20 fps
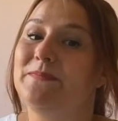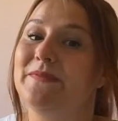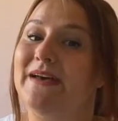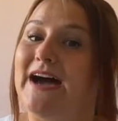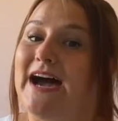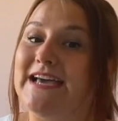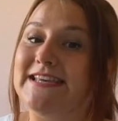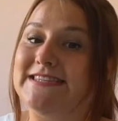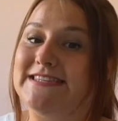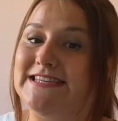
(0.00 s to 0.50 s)

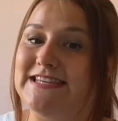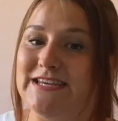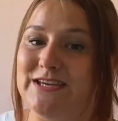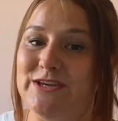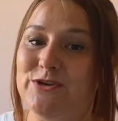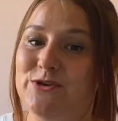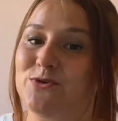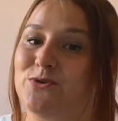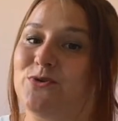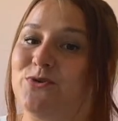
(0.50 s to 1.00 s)
I
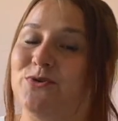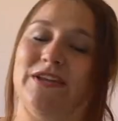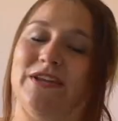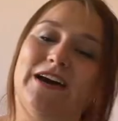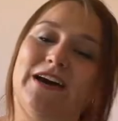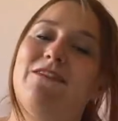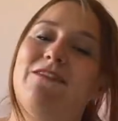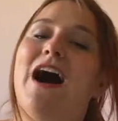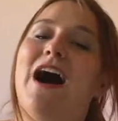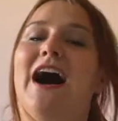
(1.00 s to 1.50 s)
think you could
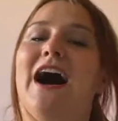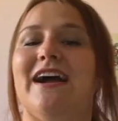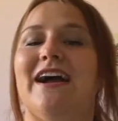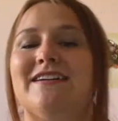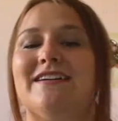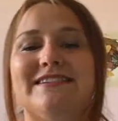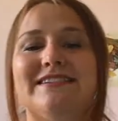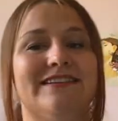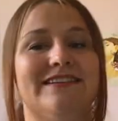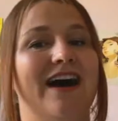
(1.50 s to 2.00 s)
have
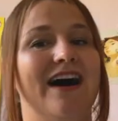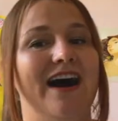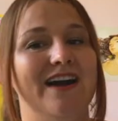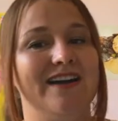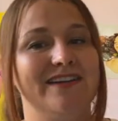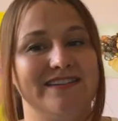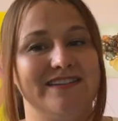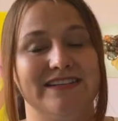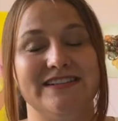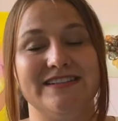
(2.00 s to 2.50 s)
hired an
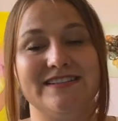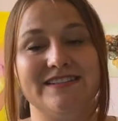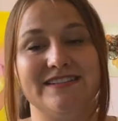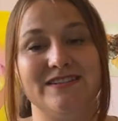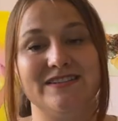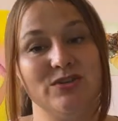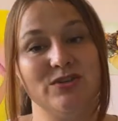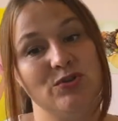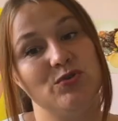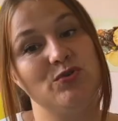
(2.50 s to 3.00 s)

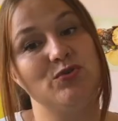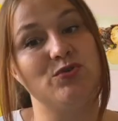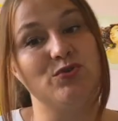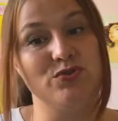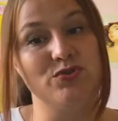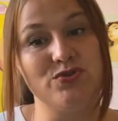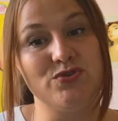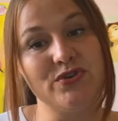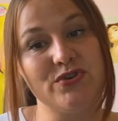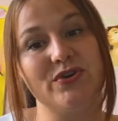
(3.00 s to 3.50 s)
artist to
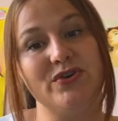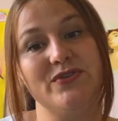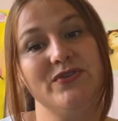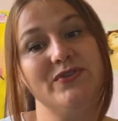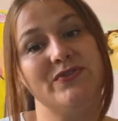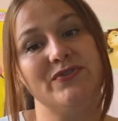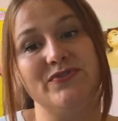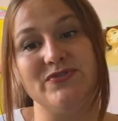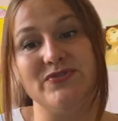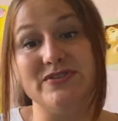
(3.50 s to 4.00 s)

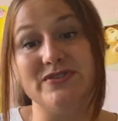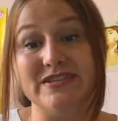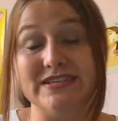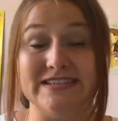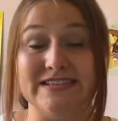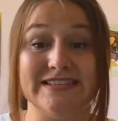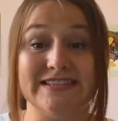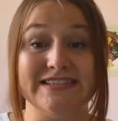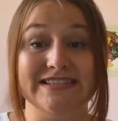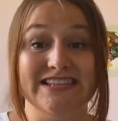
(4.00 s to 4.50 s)
draw
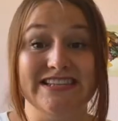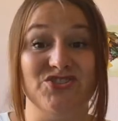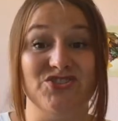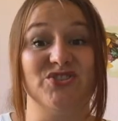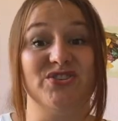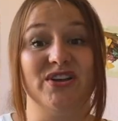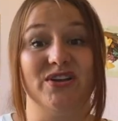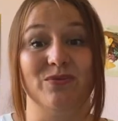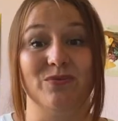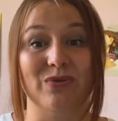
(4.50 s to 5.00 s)
this
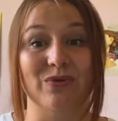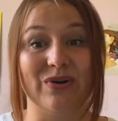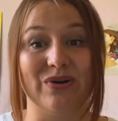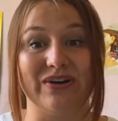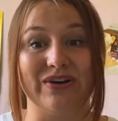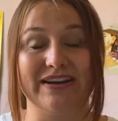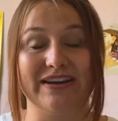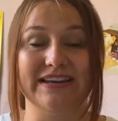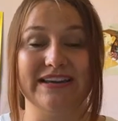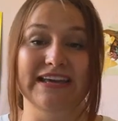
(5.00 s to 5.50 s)
digital
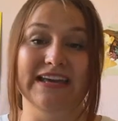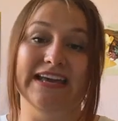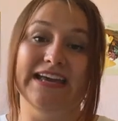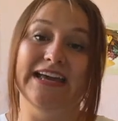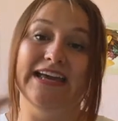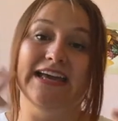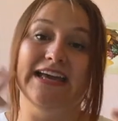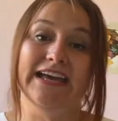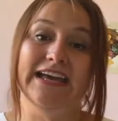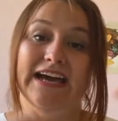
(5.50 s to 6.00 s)
work.
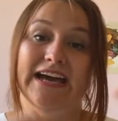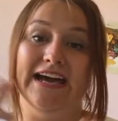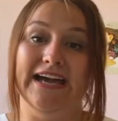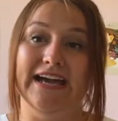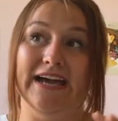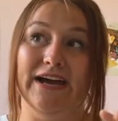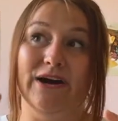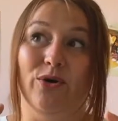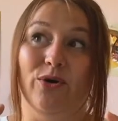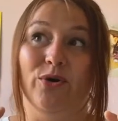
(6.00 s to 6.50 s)

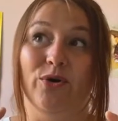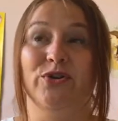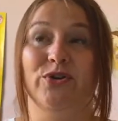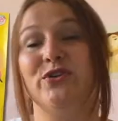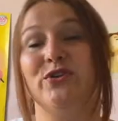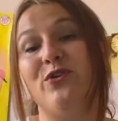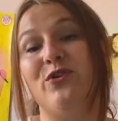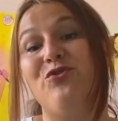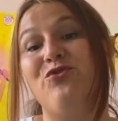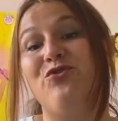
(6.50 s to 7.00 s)
Or,
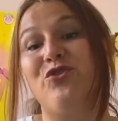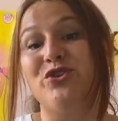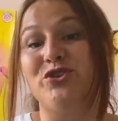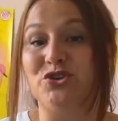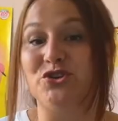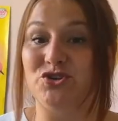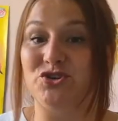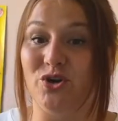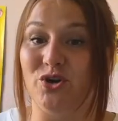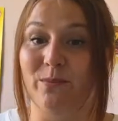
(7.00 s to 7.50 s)

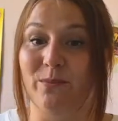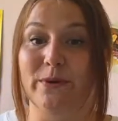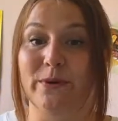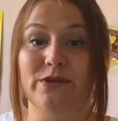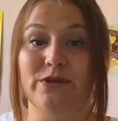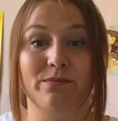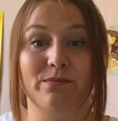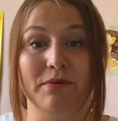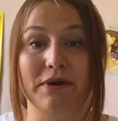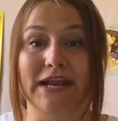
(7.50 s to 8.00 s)
Photoshop
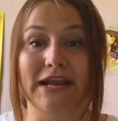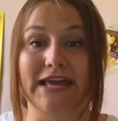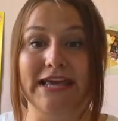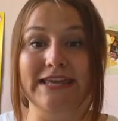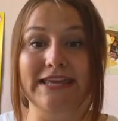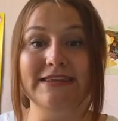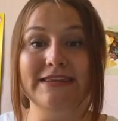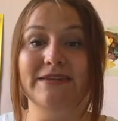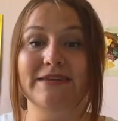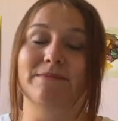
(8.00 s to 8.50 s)

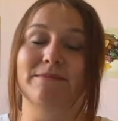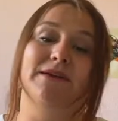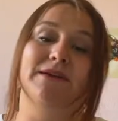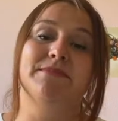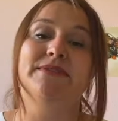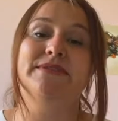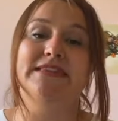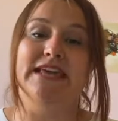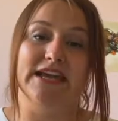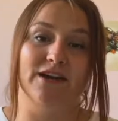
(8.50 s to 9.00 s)
manipulate,
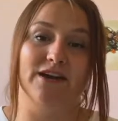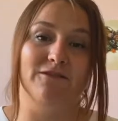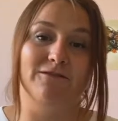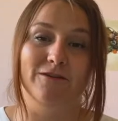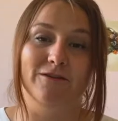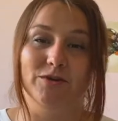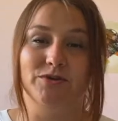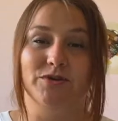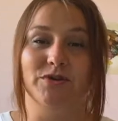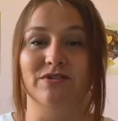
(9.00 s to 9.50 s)
maybe take a
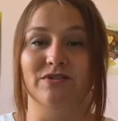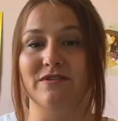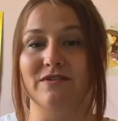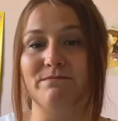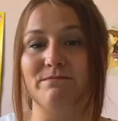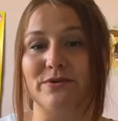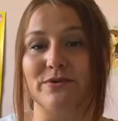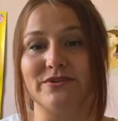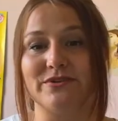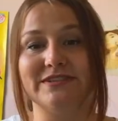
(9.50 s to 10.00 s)
photo of a
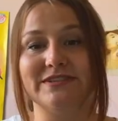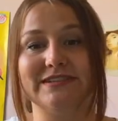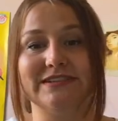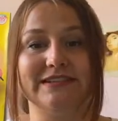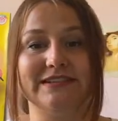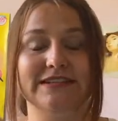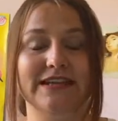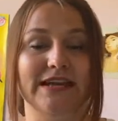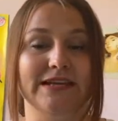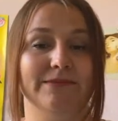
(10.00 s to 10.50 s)

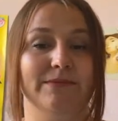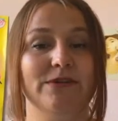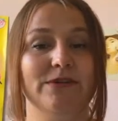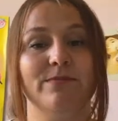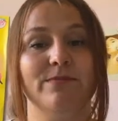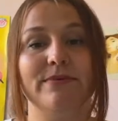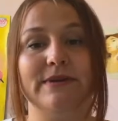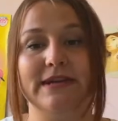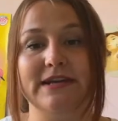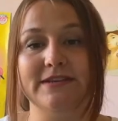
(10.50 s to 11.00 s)
person and
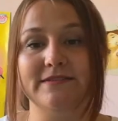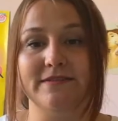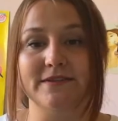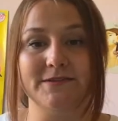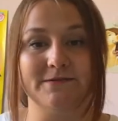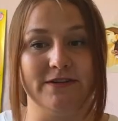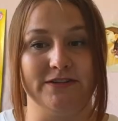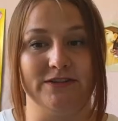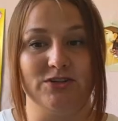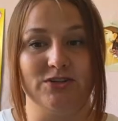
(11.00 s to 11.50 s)
manipulate
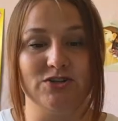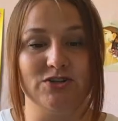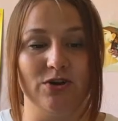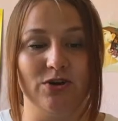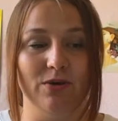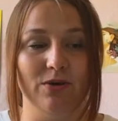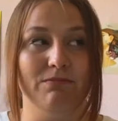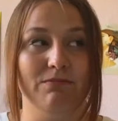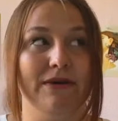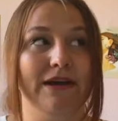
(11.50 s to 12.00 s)
with
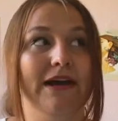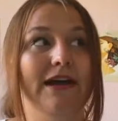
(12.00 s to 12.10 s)
Photoshop.